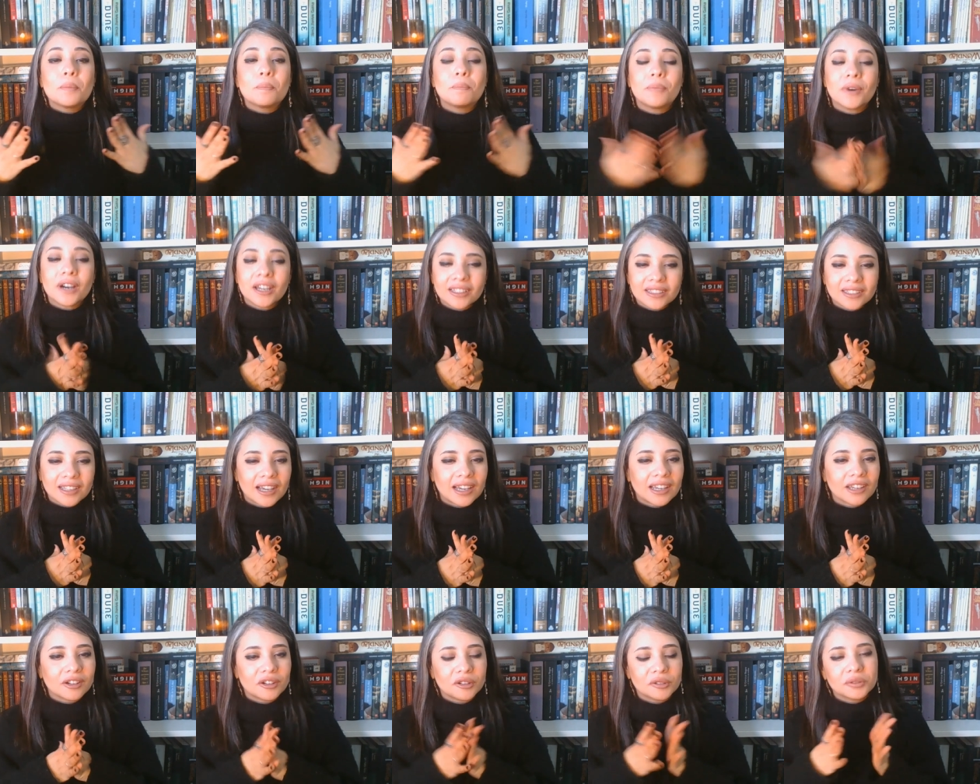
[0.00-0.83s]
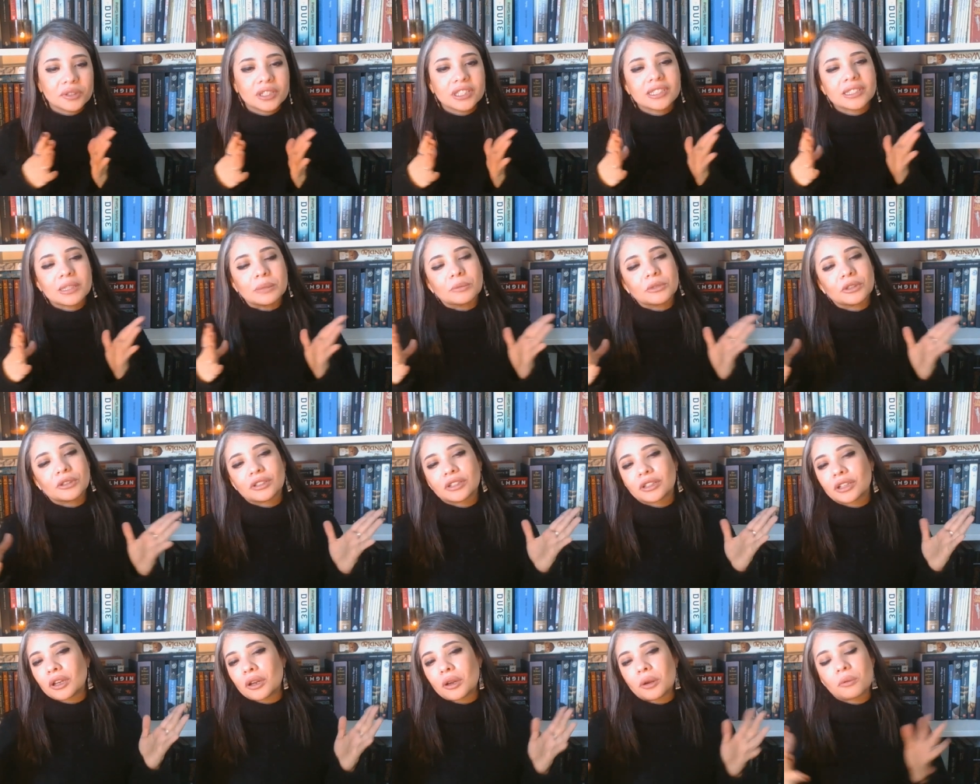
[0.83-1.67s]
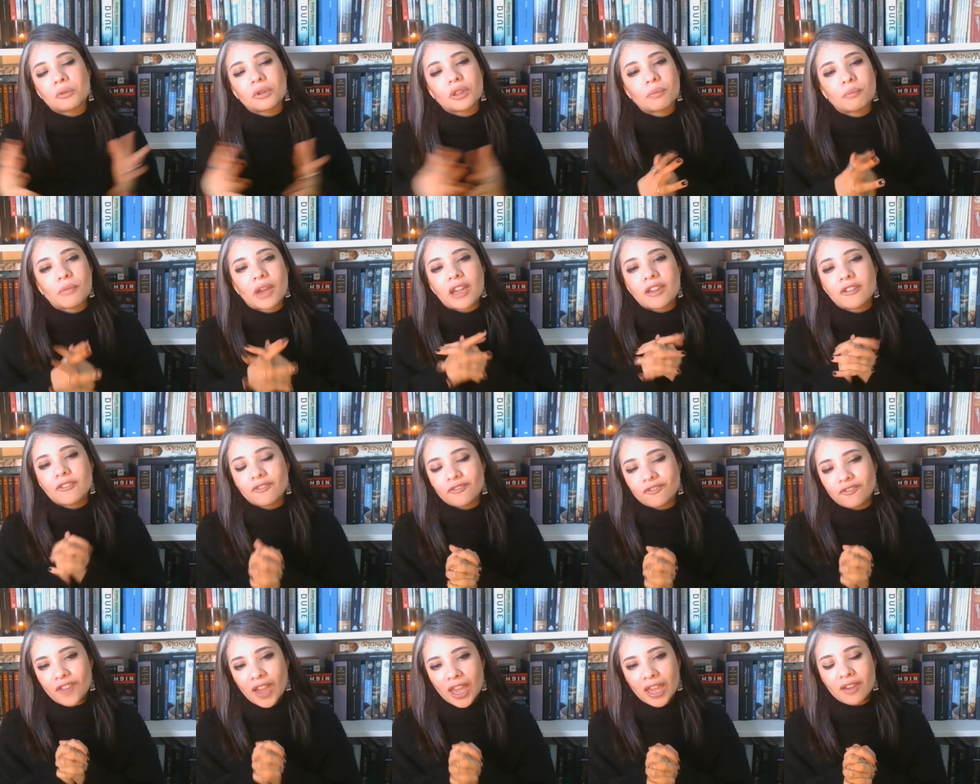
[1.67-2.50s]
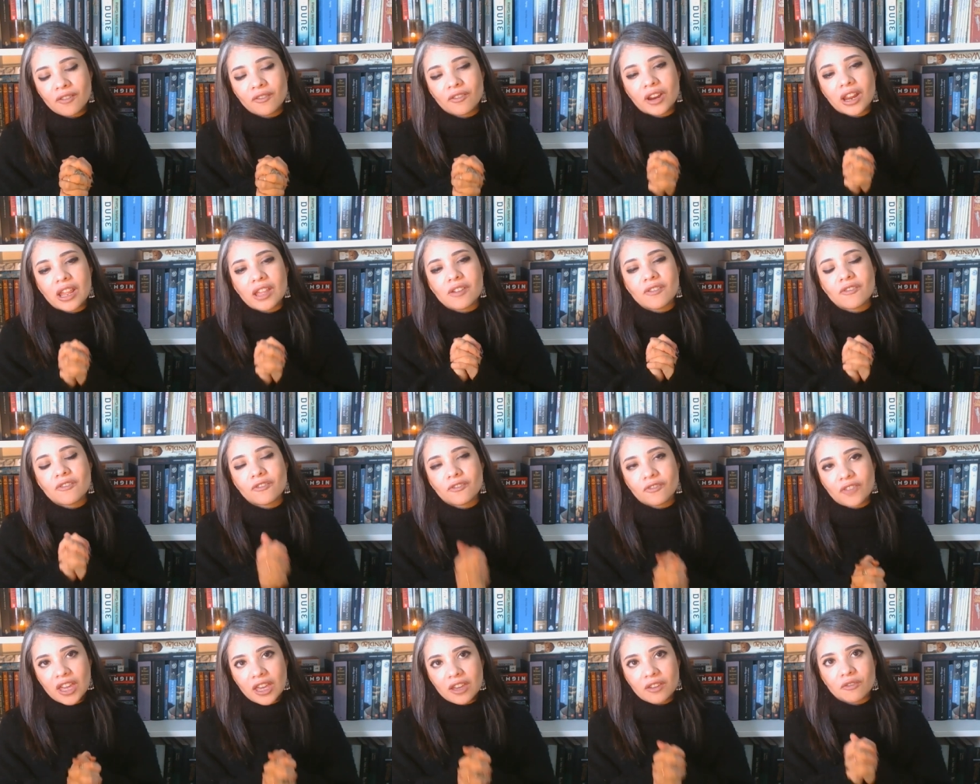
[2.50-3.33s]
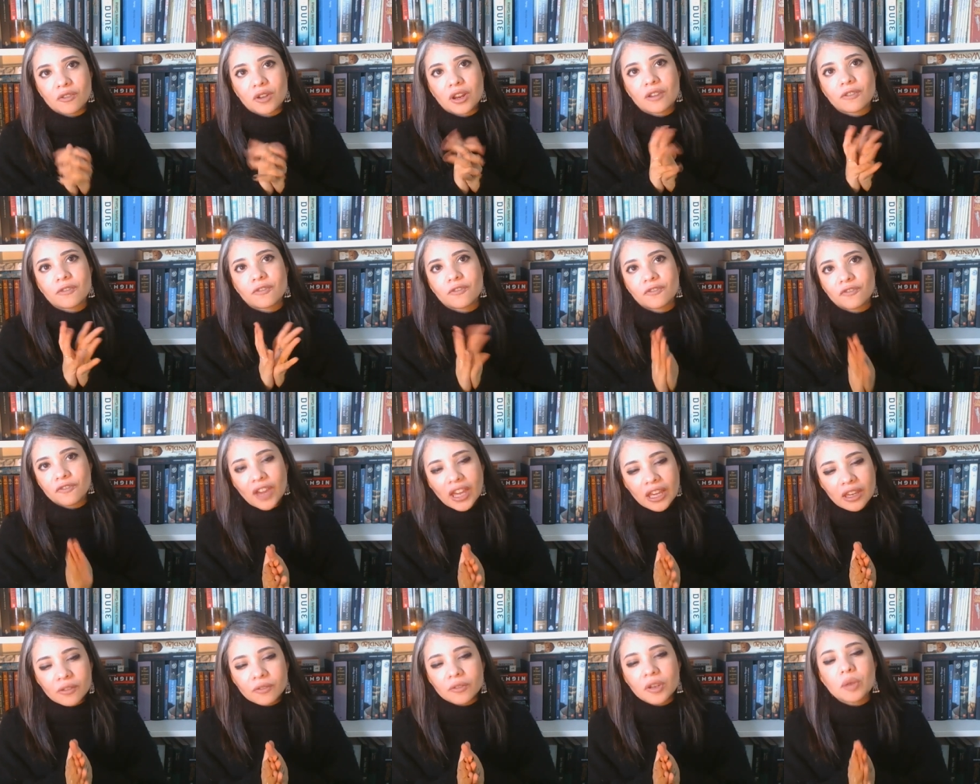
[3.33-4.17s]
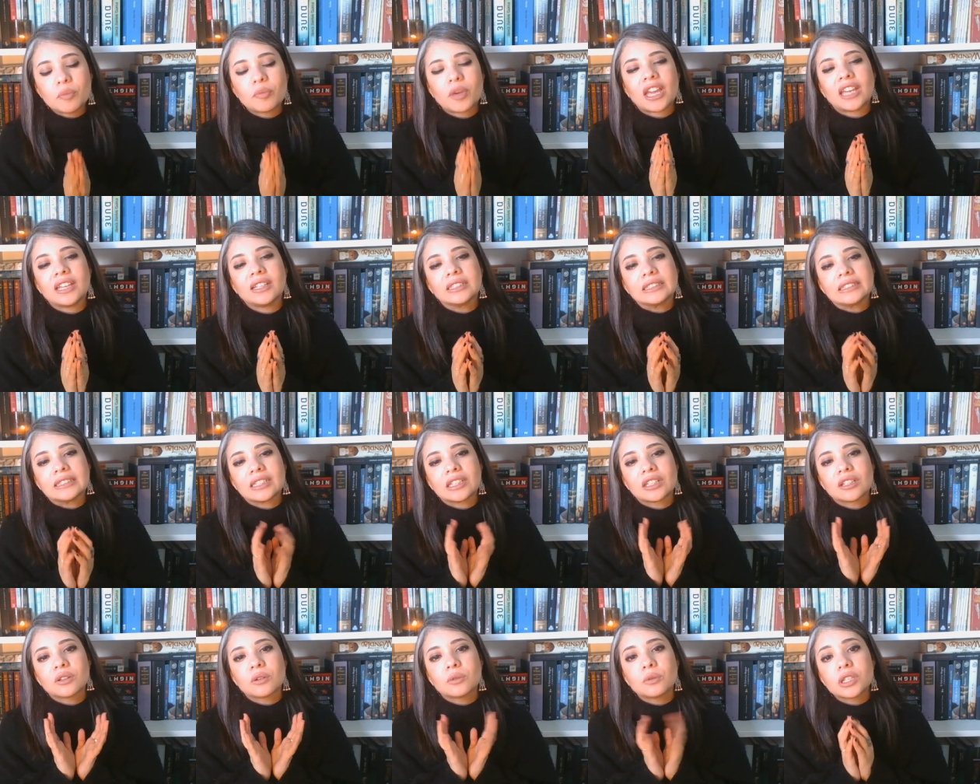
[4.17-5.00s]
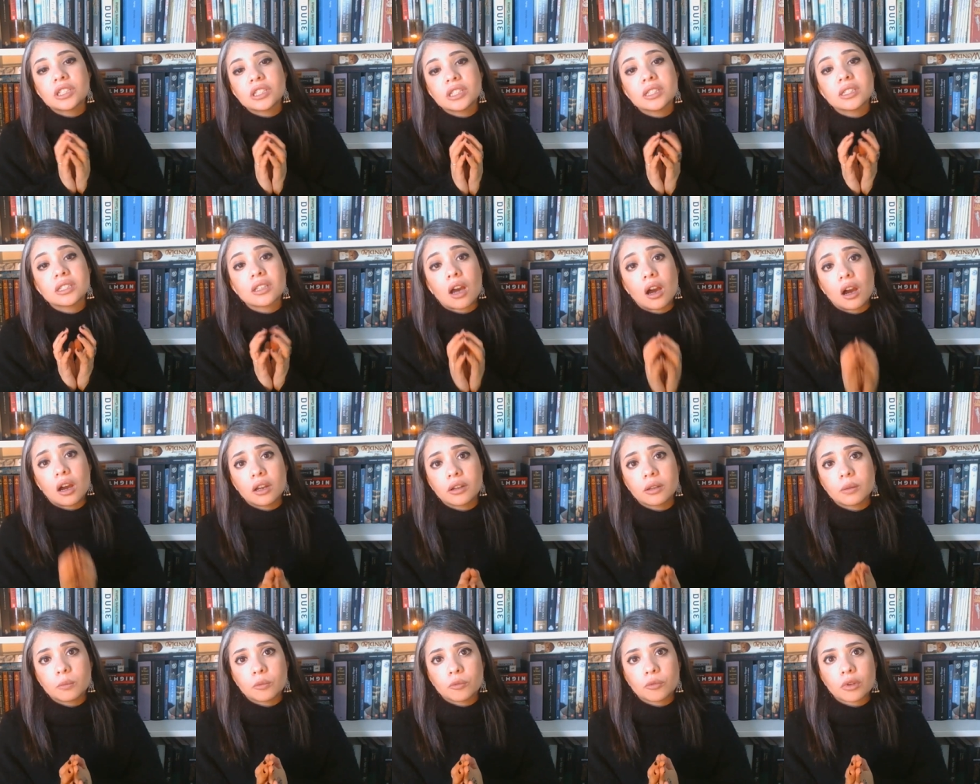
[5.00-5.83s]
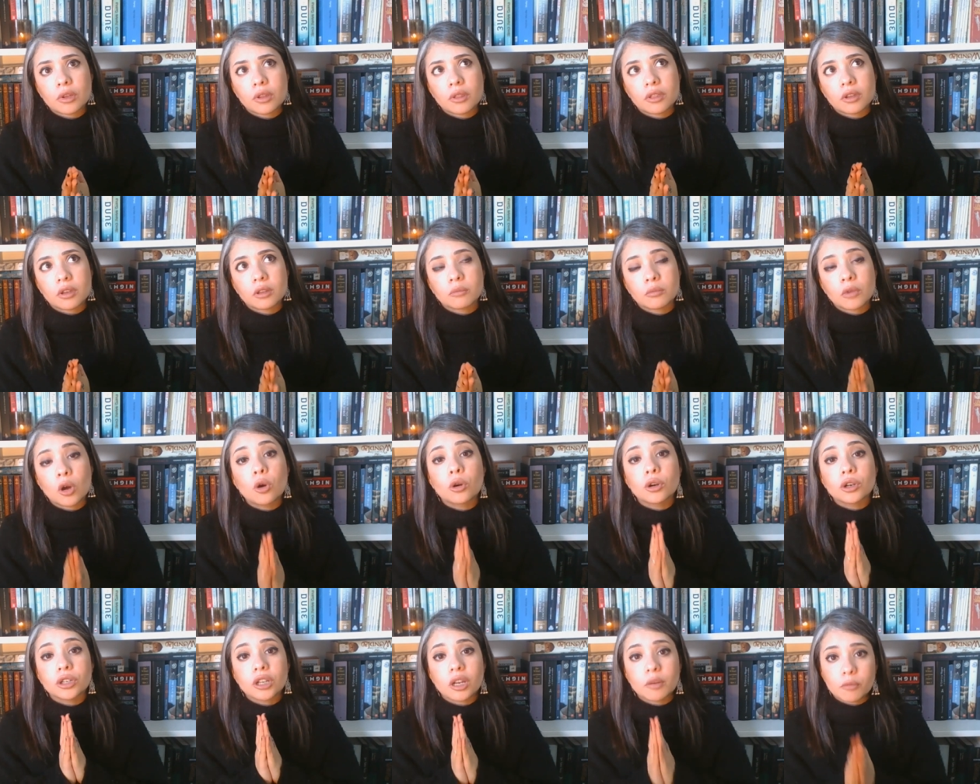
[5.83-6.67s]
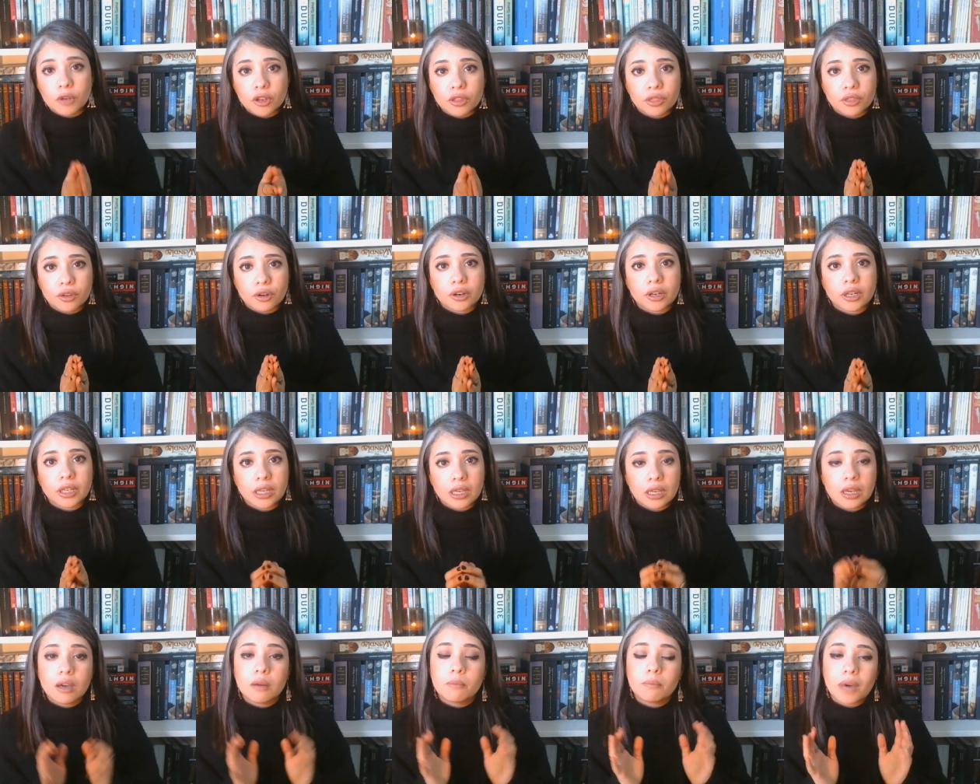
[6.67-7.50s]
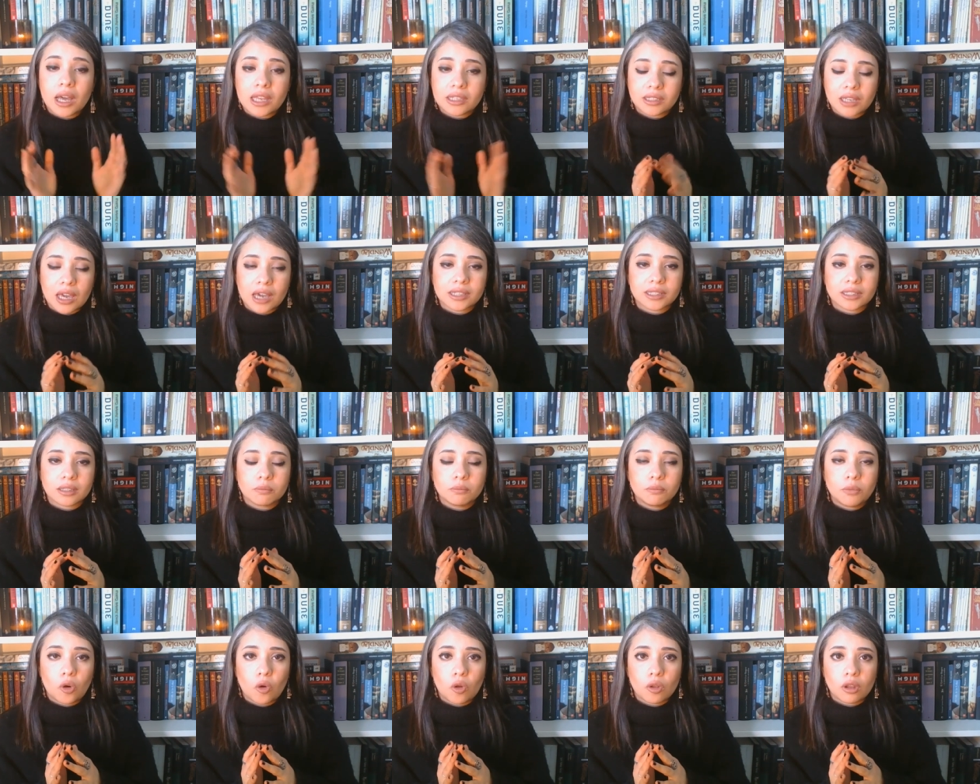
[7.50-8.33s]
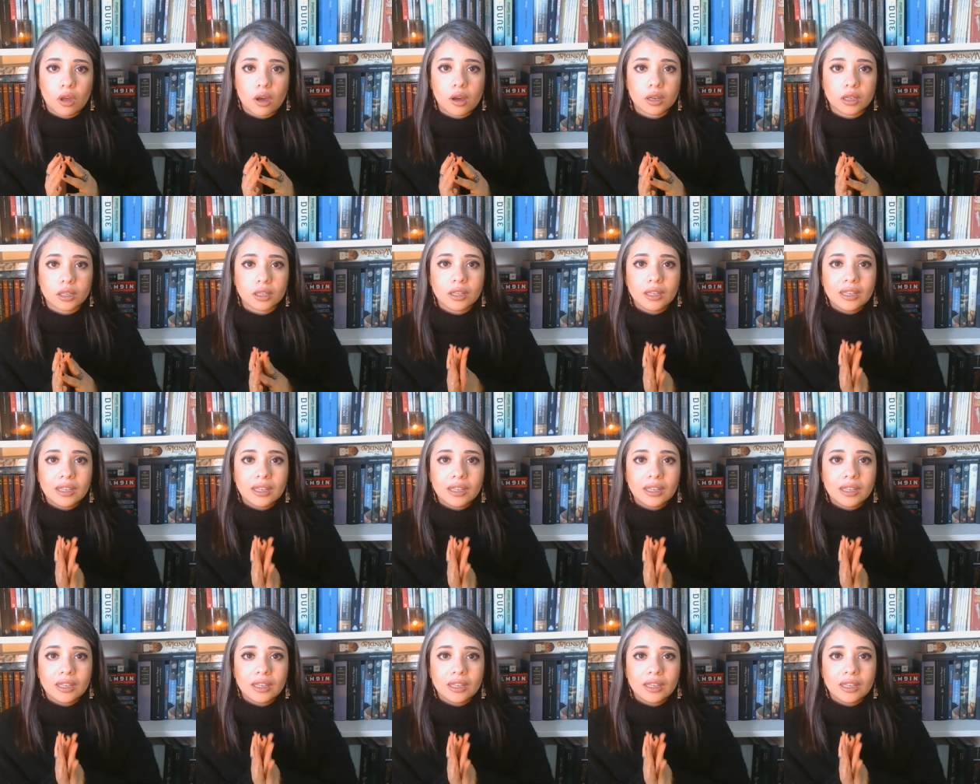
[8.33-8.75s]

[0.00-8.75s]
but I always am going to go with my favorite painting, which is Autumn Rhythm or Number 30 by Jackson Pollock.